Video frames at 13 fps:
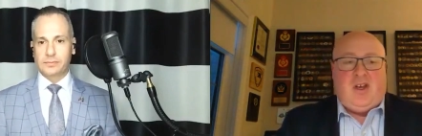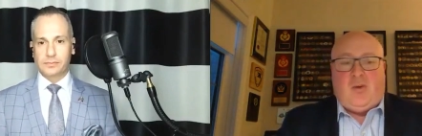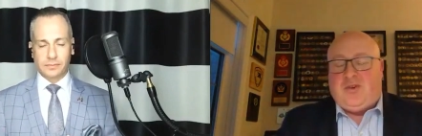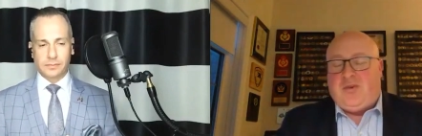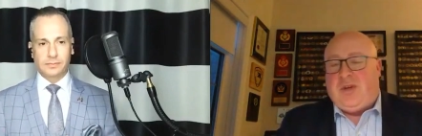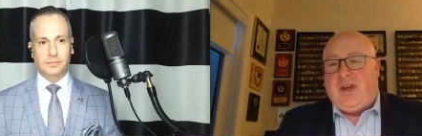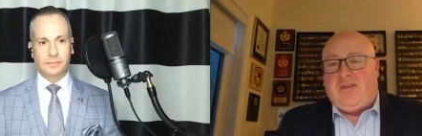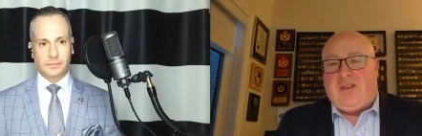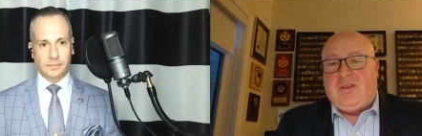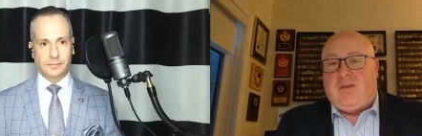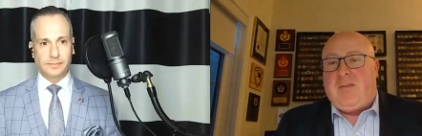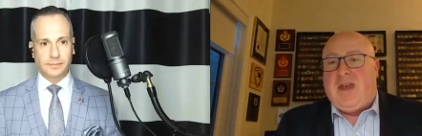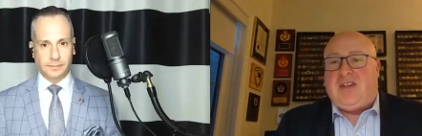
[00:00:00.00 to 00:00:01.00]
Speaker 1: We're doing everything from
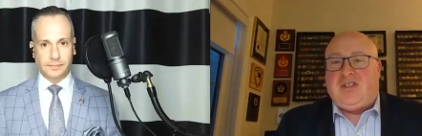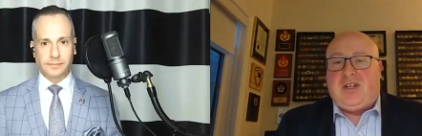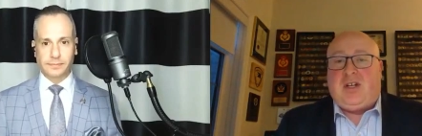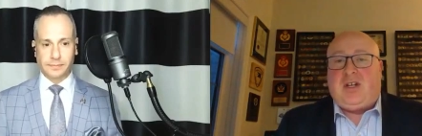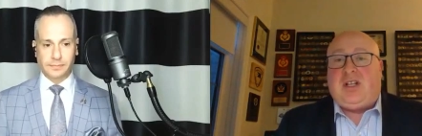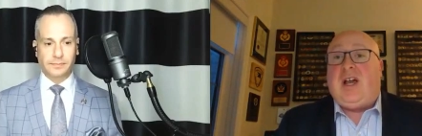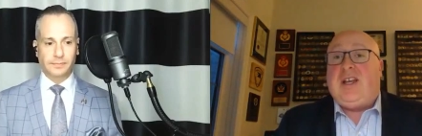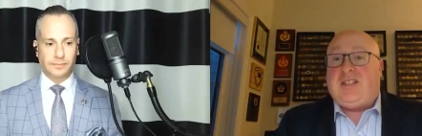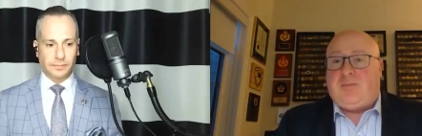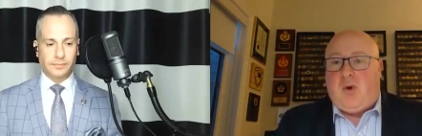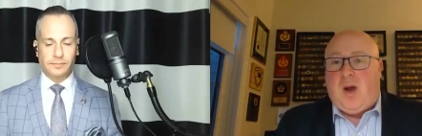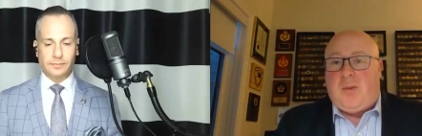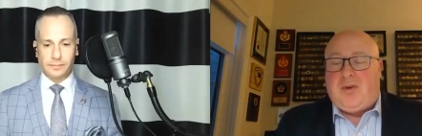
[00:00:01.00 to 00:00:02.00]
managing clients'
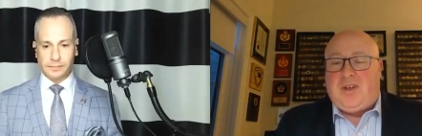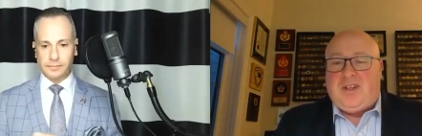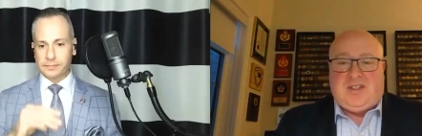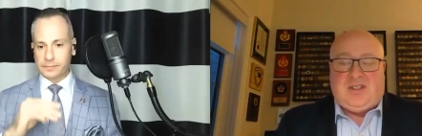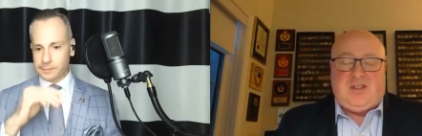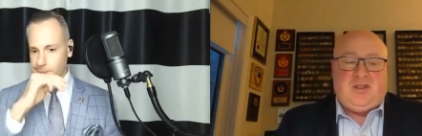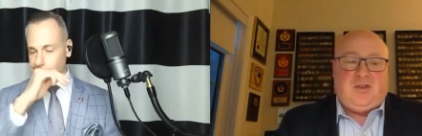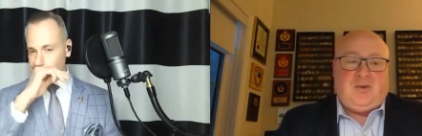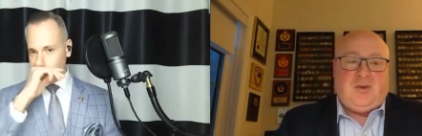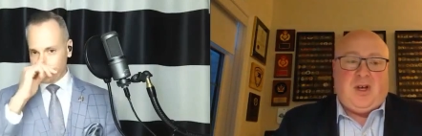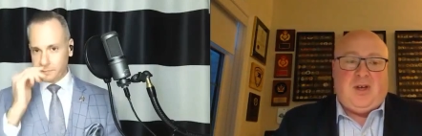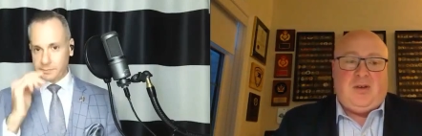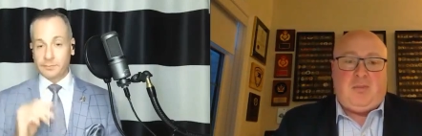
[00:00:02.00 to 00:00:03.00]
properties to
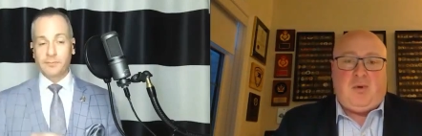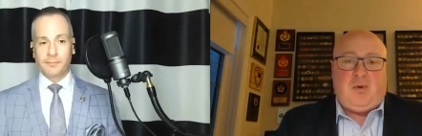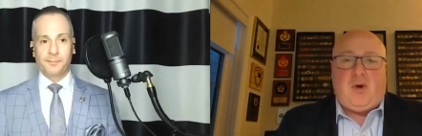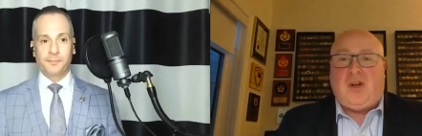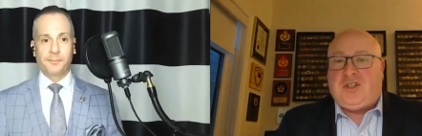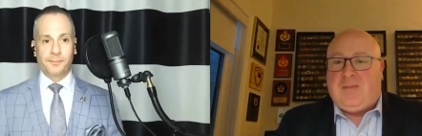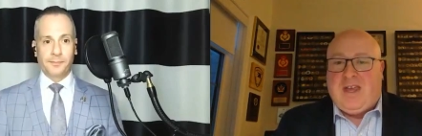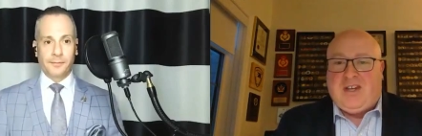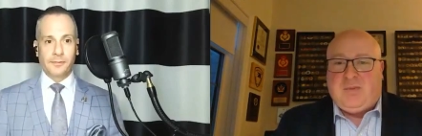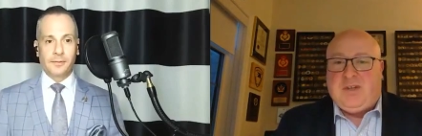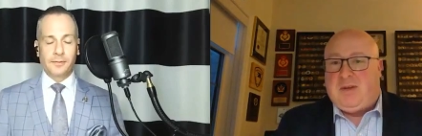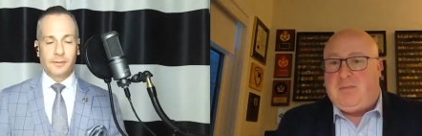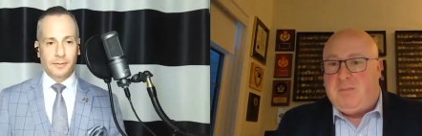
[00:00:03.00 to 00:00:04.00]
uh, project management
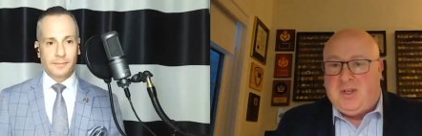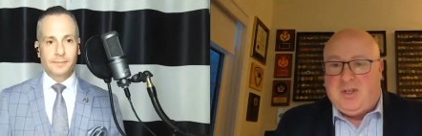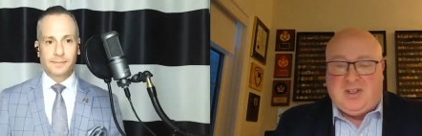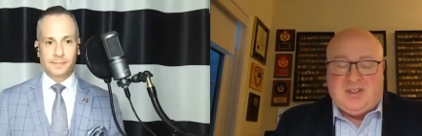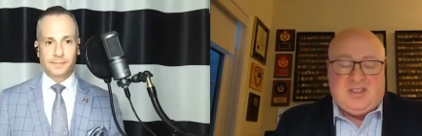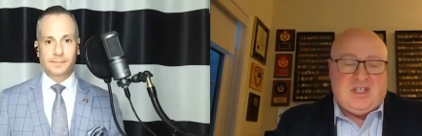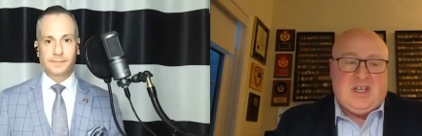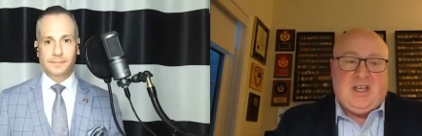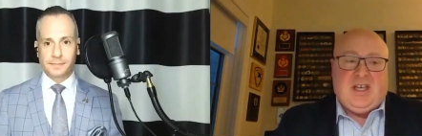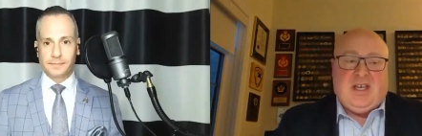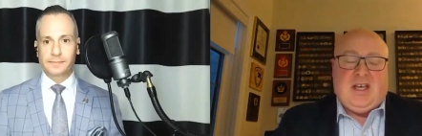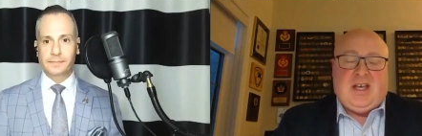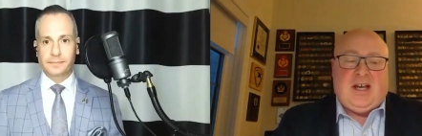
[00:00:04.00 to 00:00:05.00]
and builds.
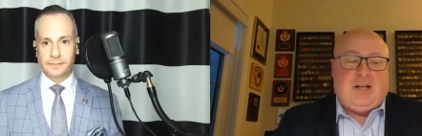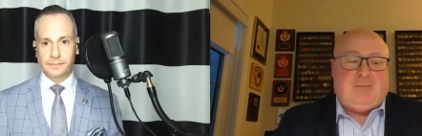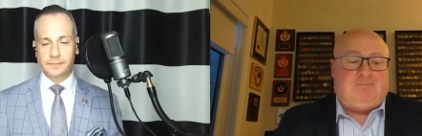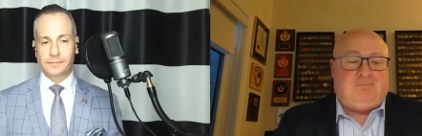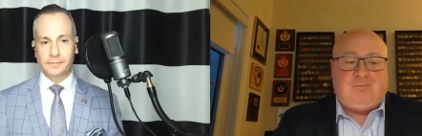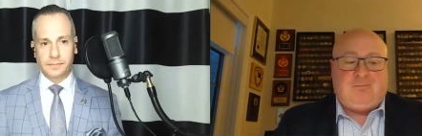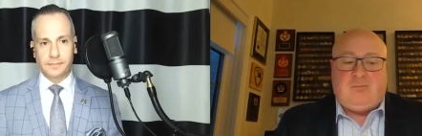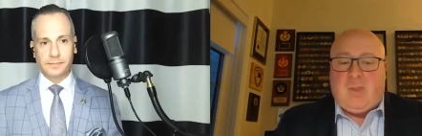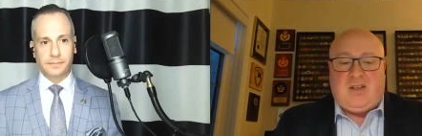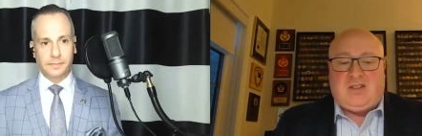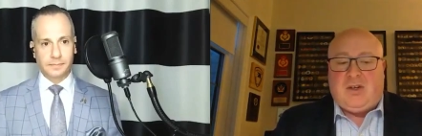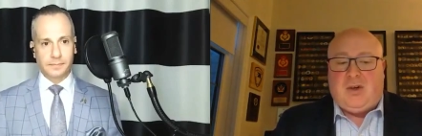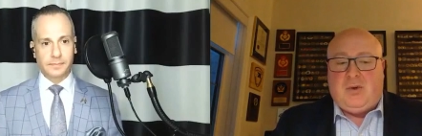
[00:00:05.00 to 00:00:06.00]
Um,
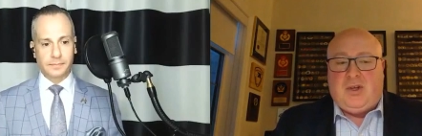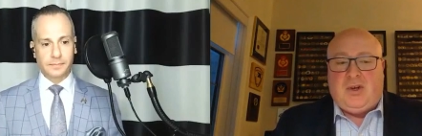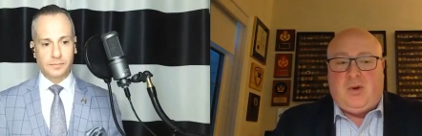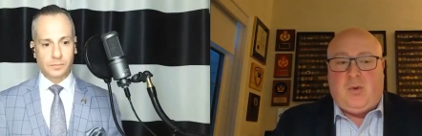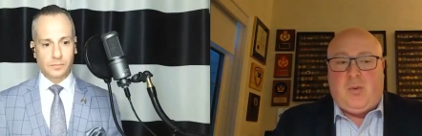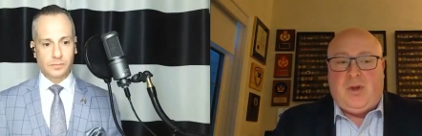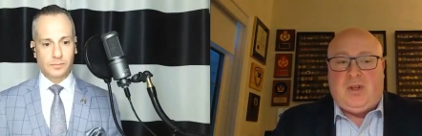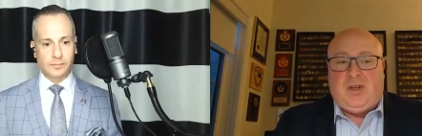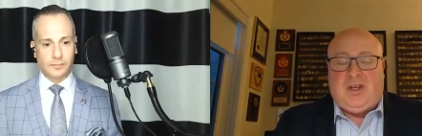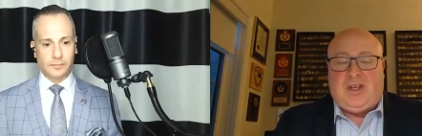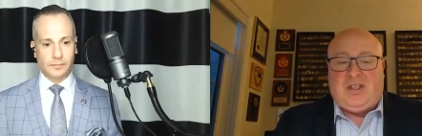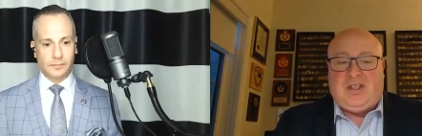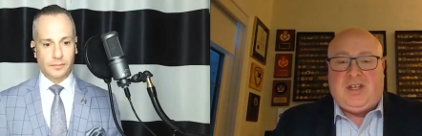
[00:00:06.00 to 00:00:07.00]
so you know, when we look
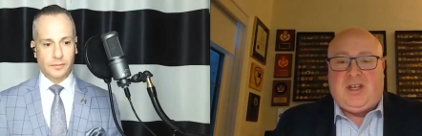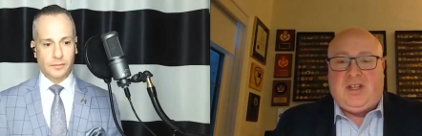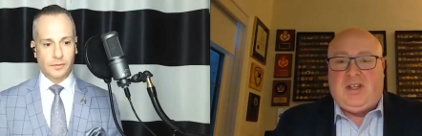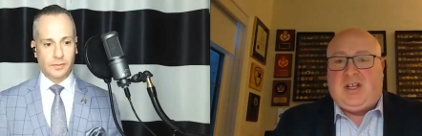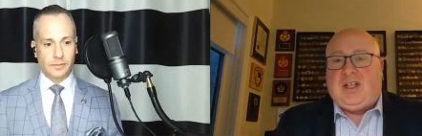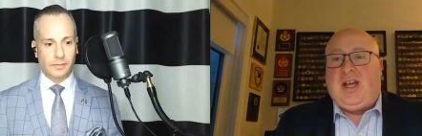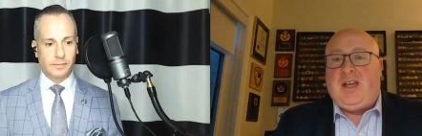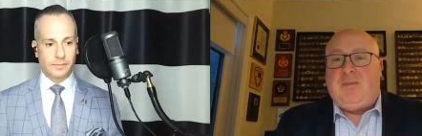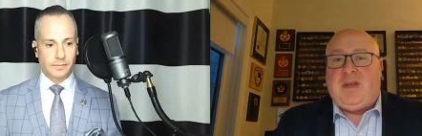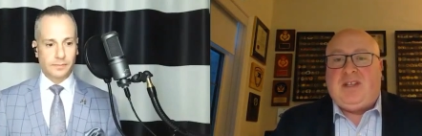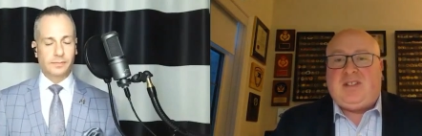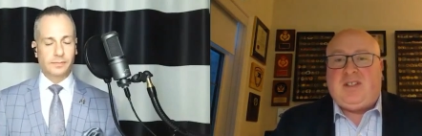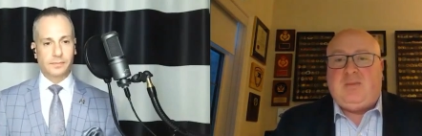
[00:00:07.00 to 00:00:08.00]
at uh, the client
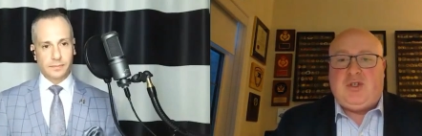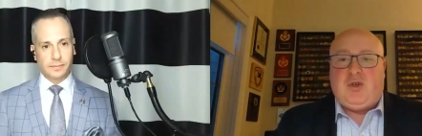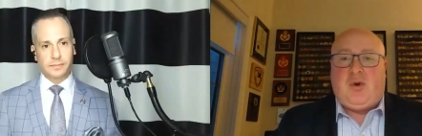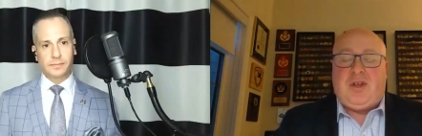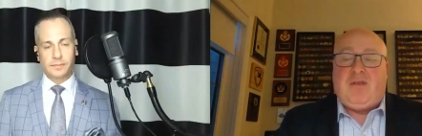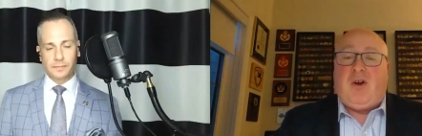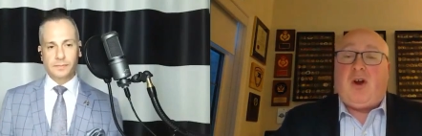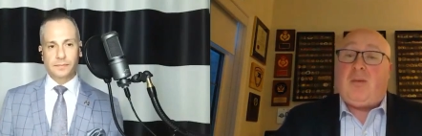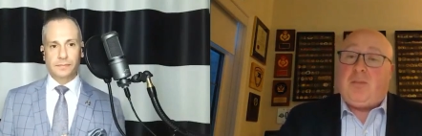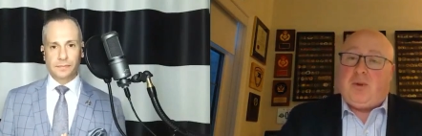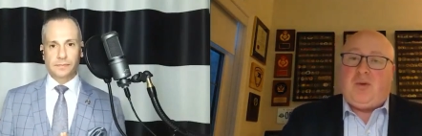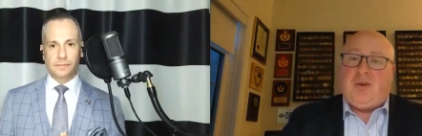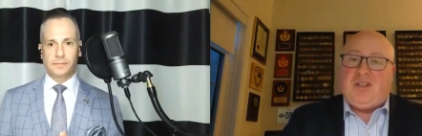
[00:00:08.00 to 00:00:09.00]
base, the majority of our
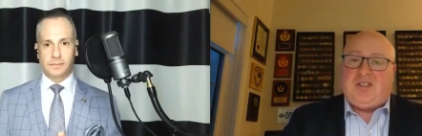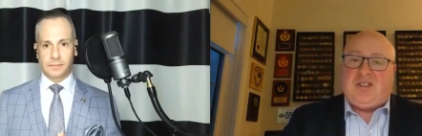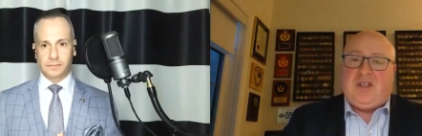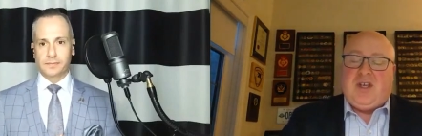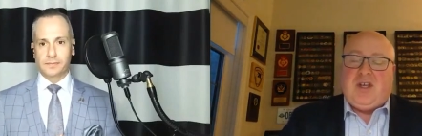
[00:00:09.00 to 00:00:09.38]
employees